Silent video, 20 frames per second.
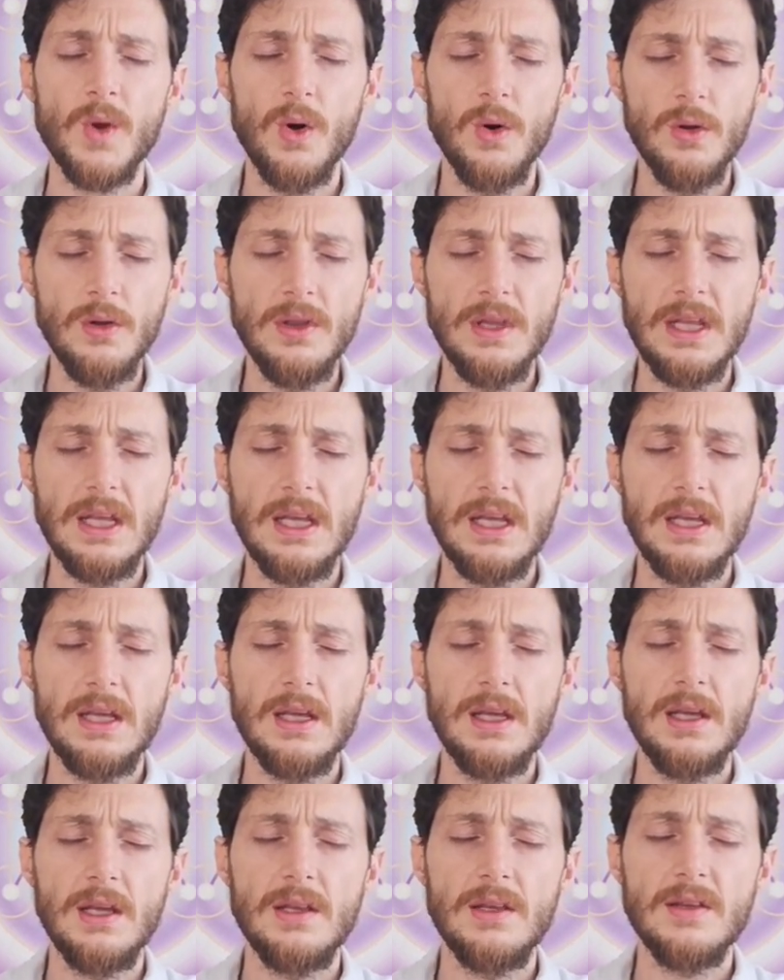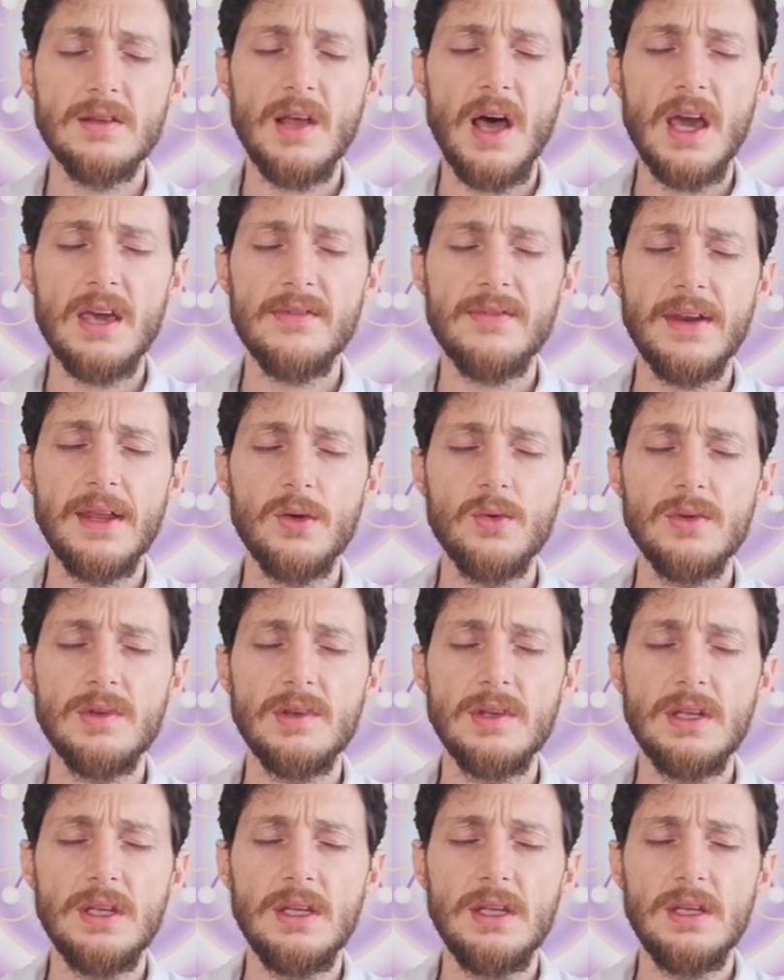holding this high
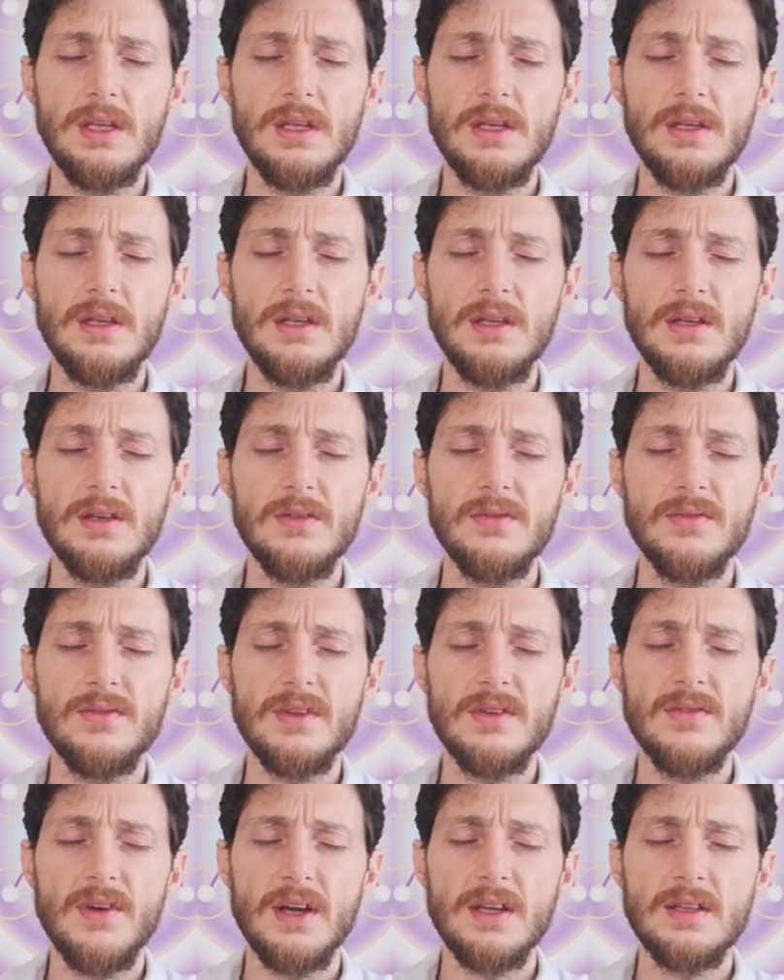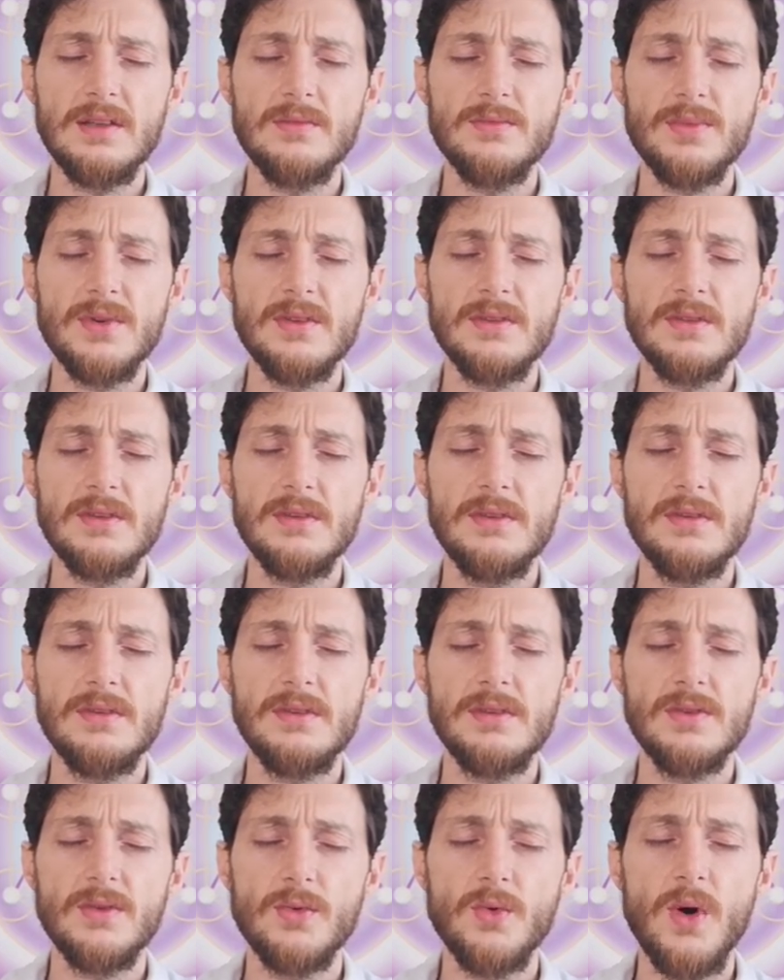frequency divine
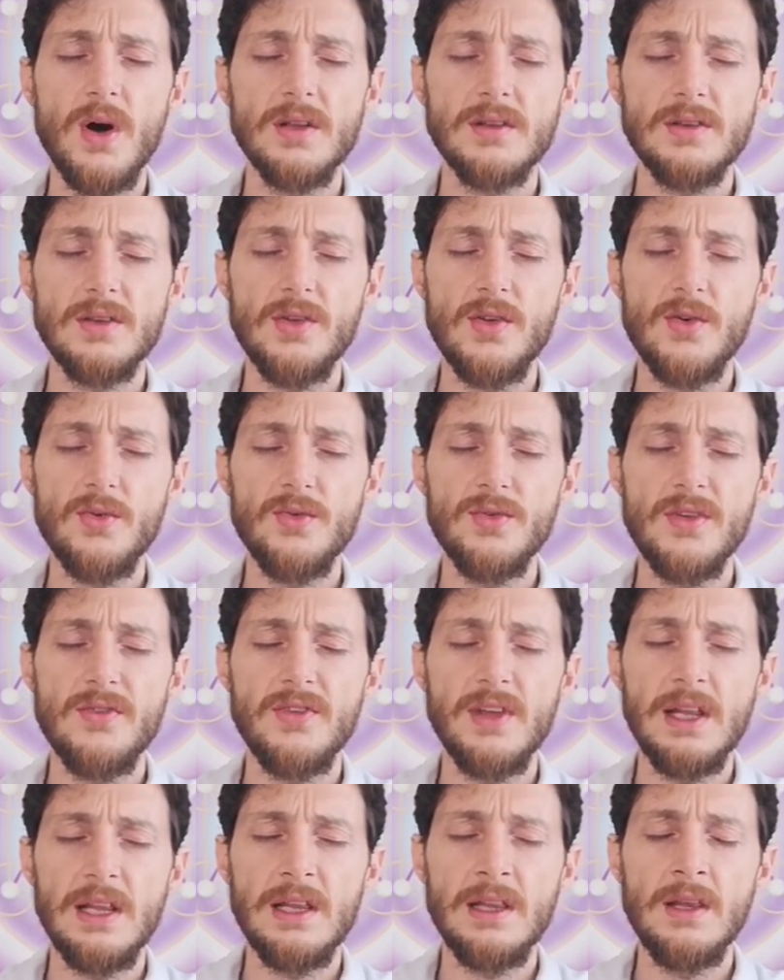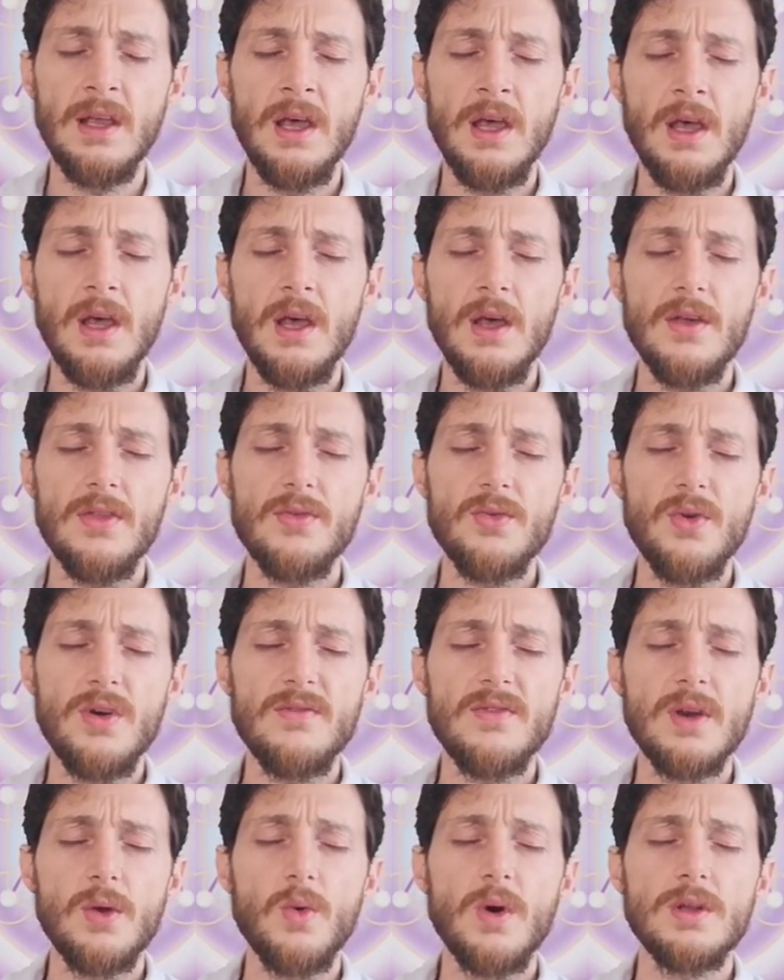presence through us, through the field, through
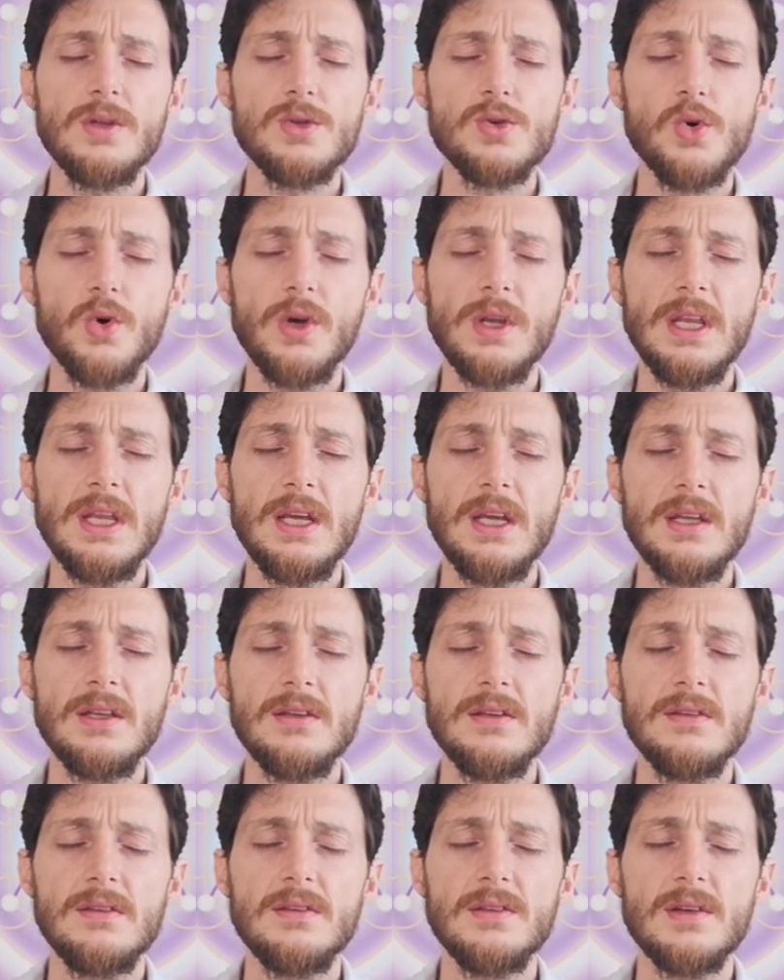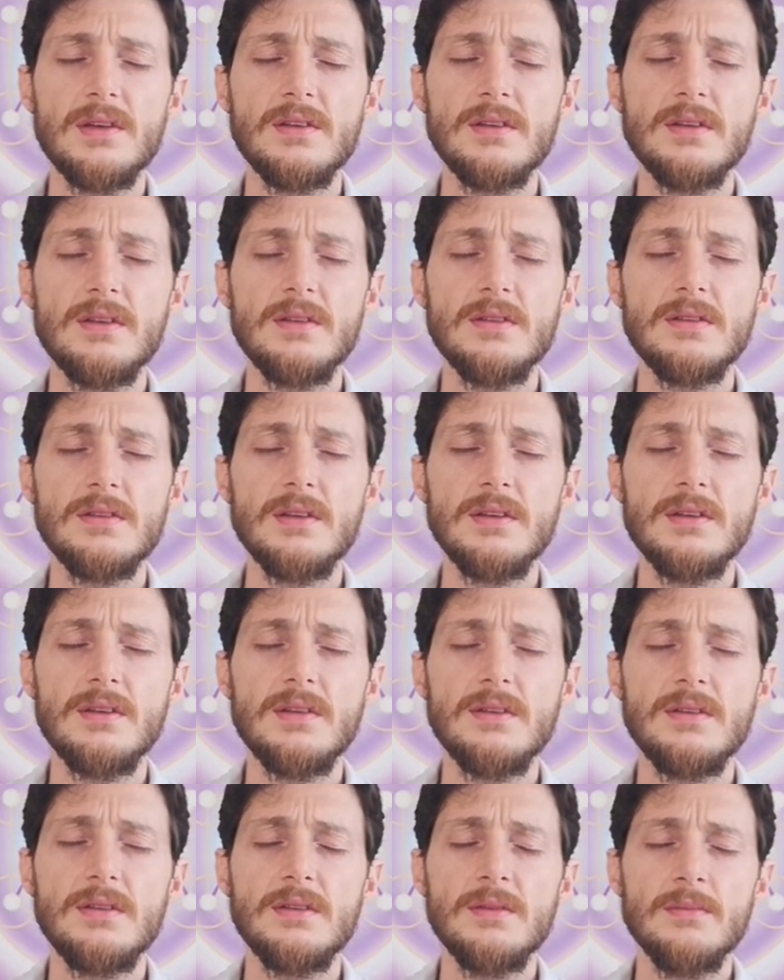everyone joining in this resonance, in
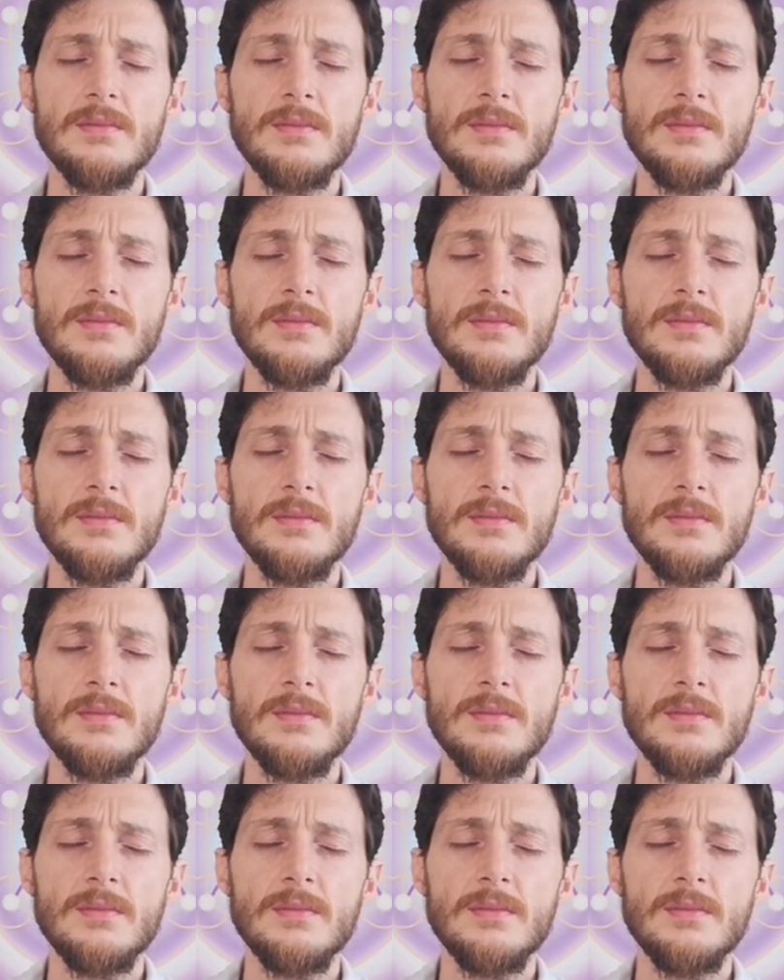this